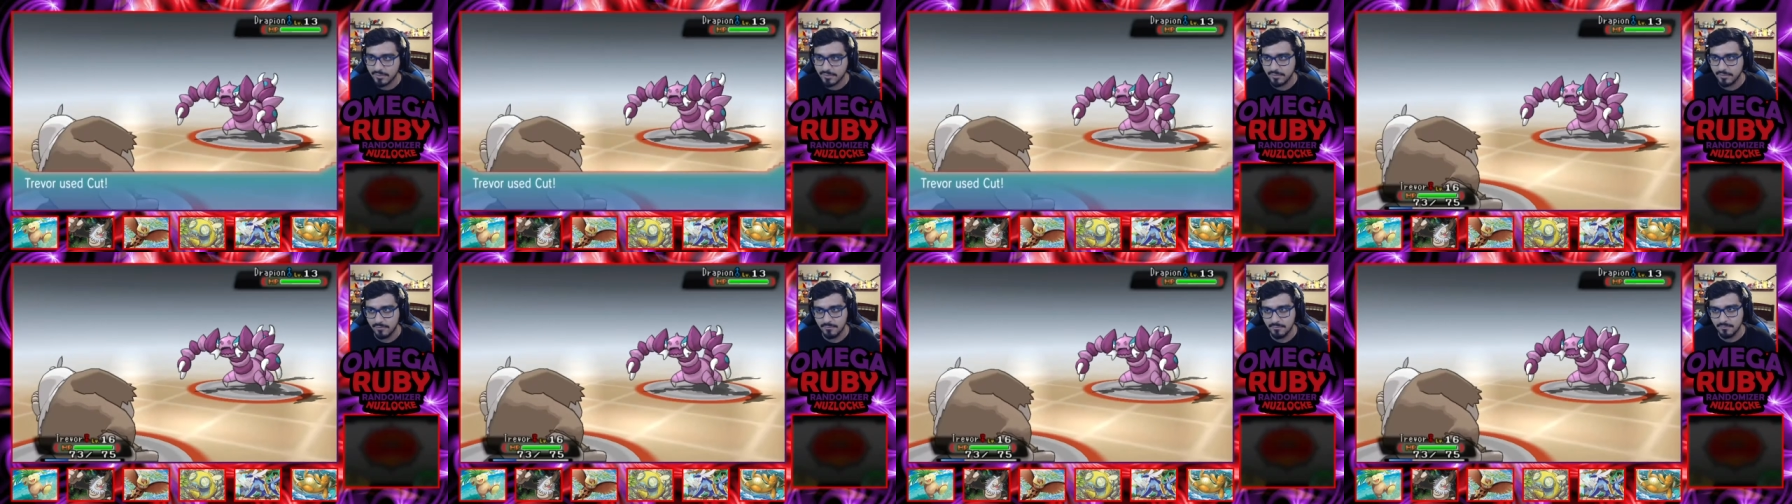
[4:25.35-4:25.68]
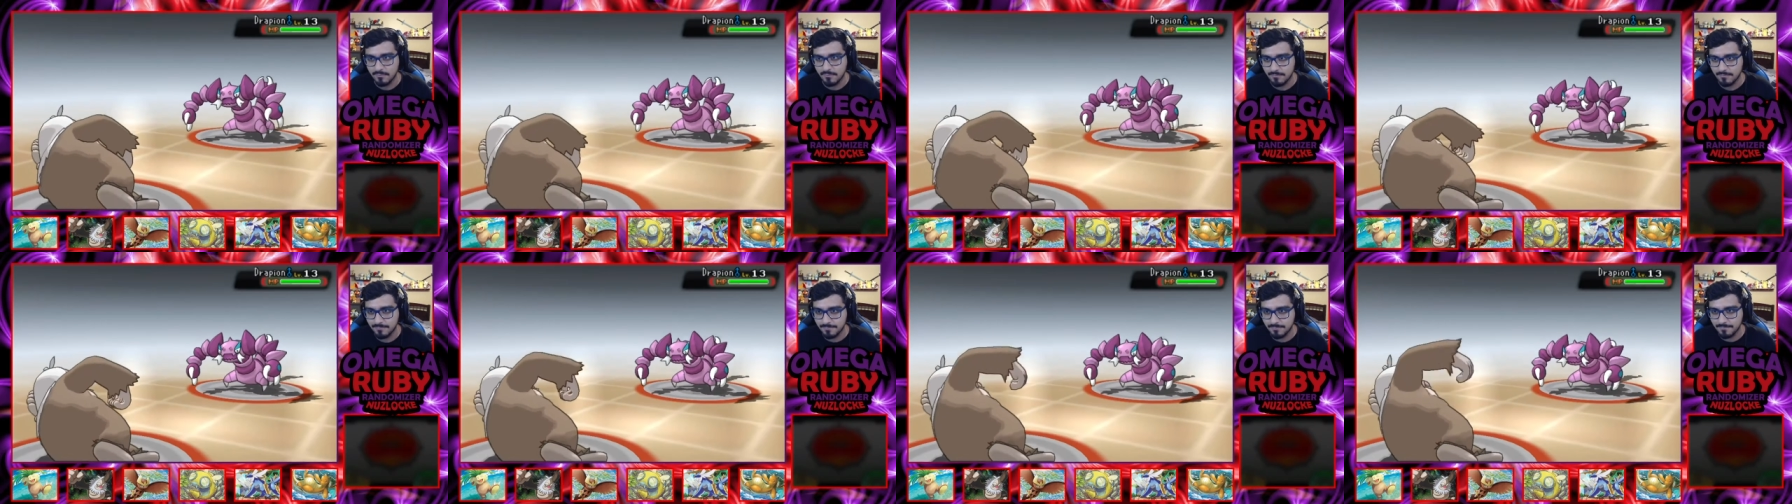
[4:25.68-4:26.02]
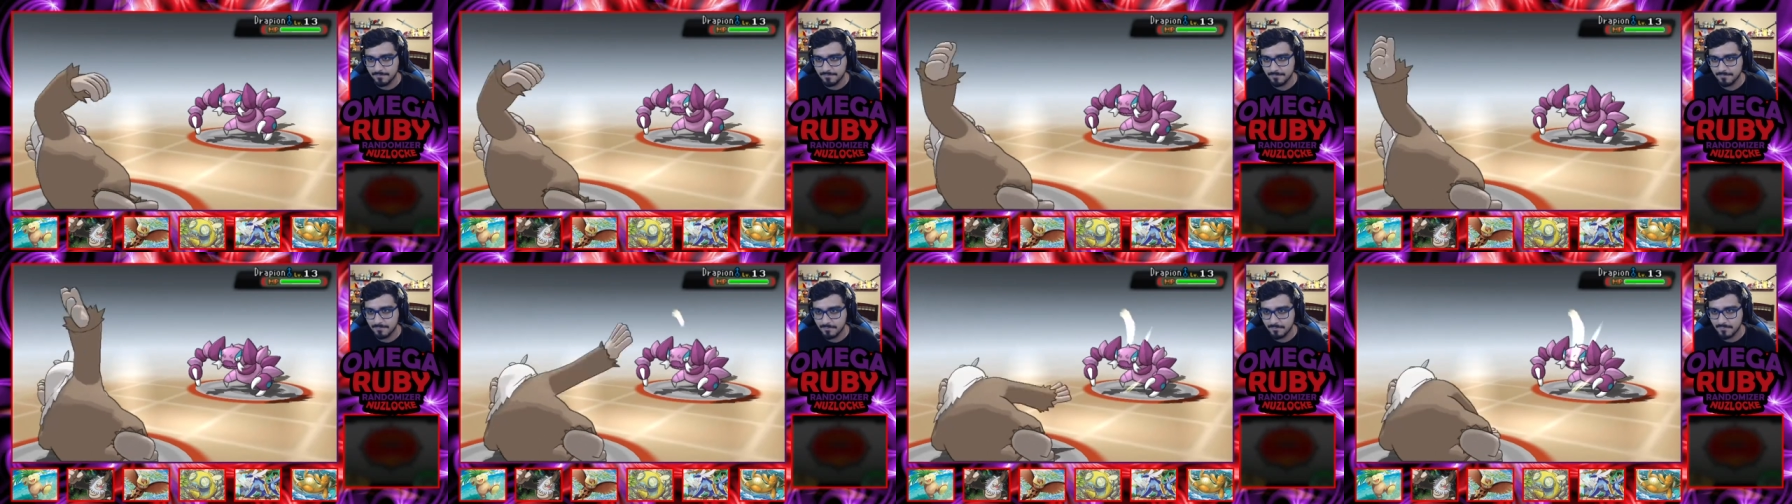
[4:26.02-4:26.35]
kill.
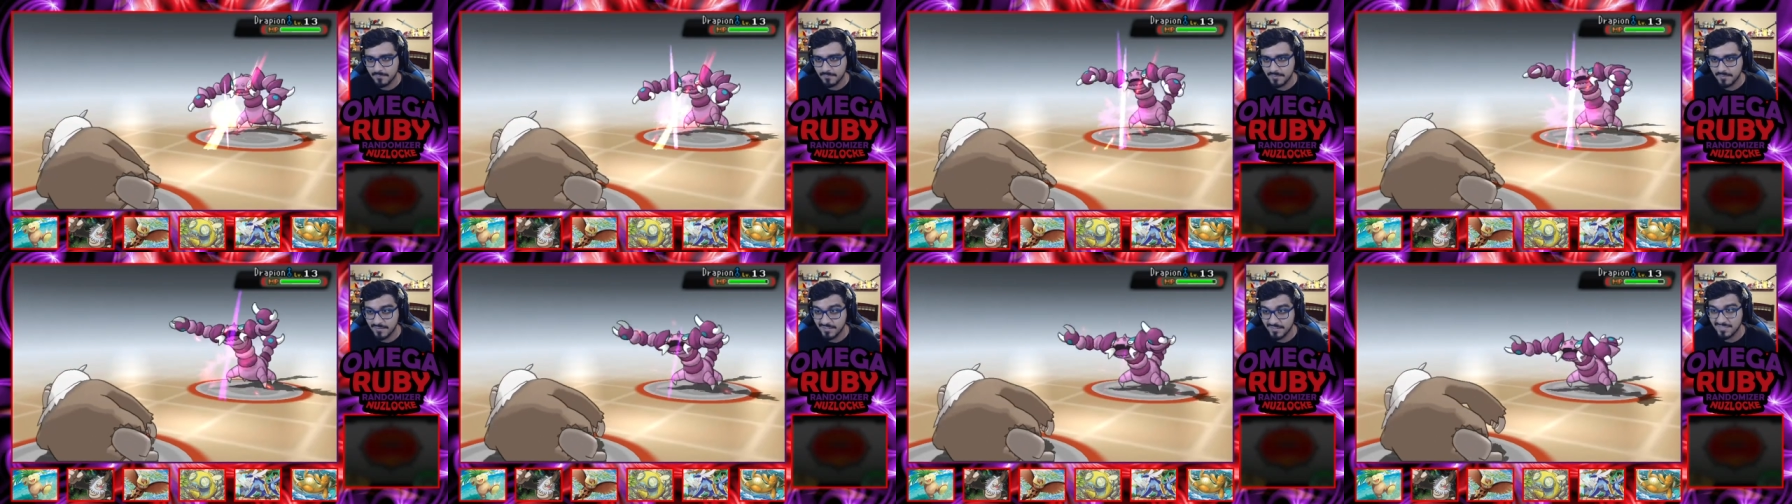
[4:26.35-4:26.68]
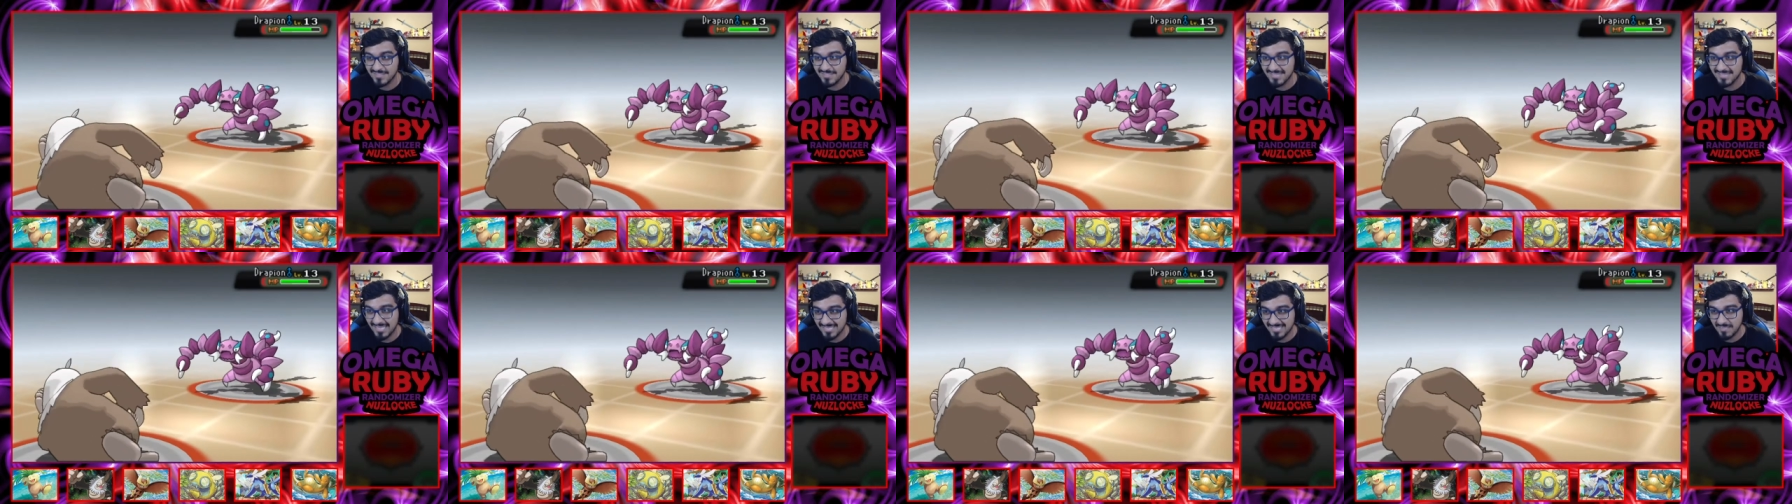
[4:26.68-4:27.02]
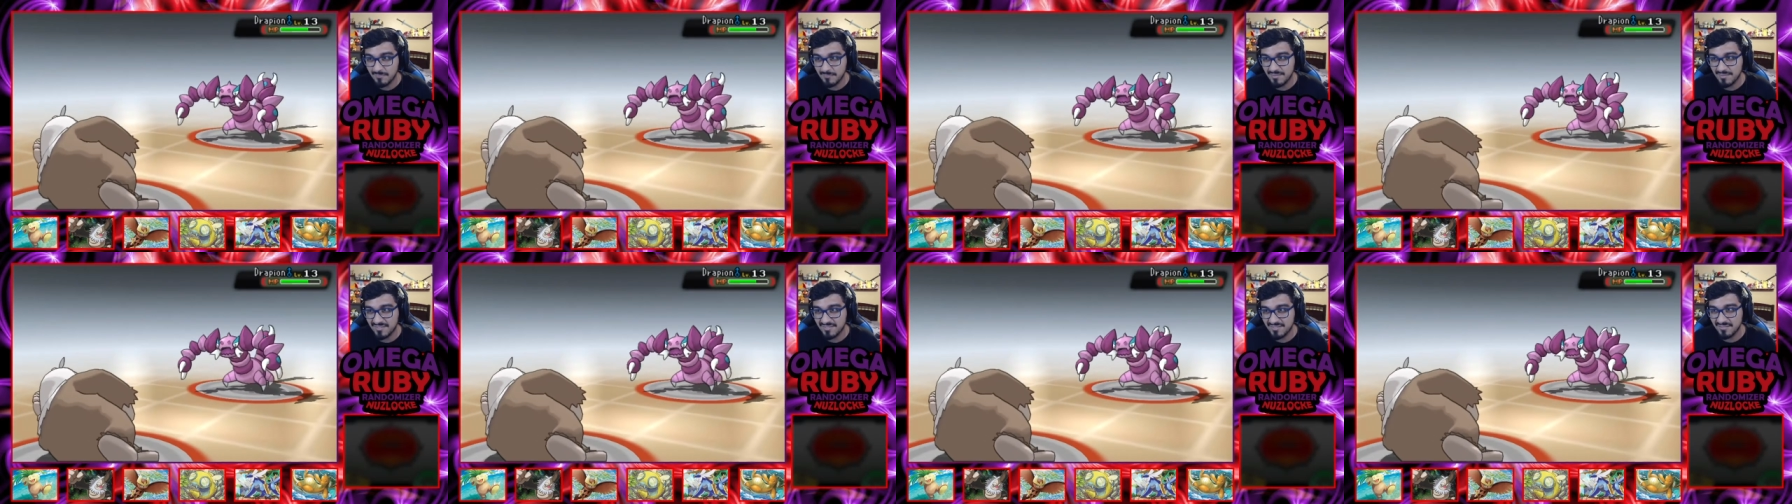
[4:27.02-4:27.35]

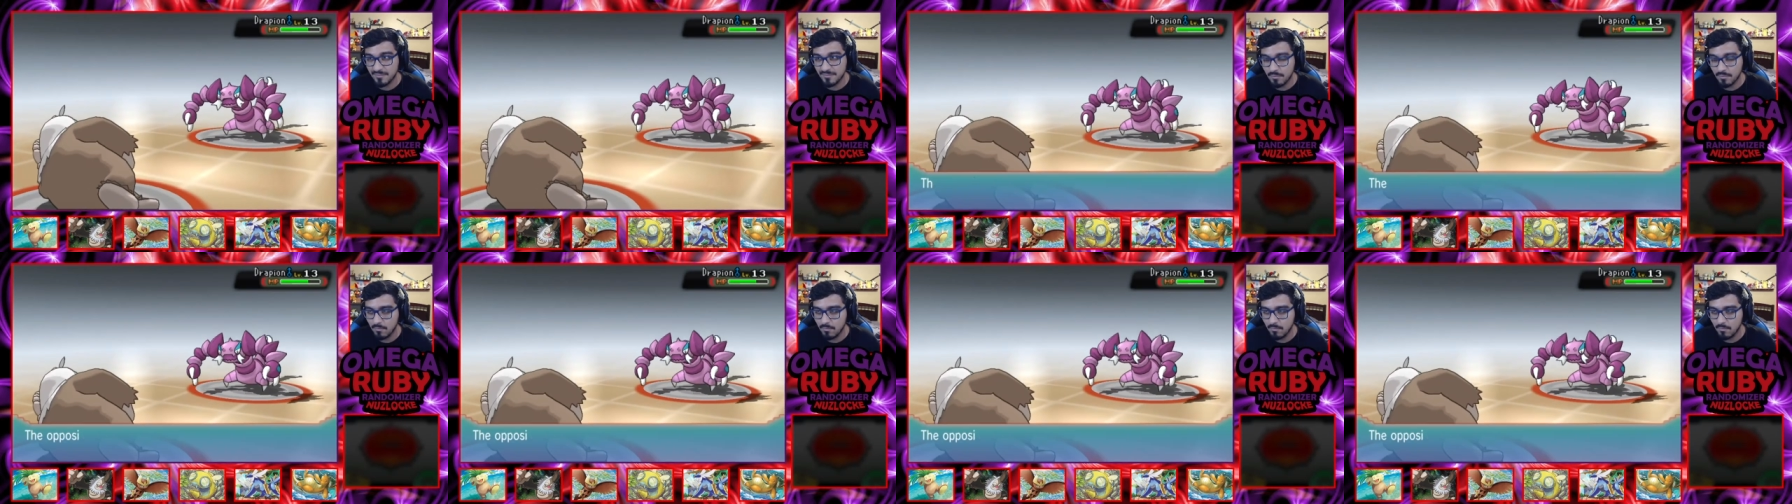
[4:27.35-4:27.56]
slacking with Silk.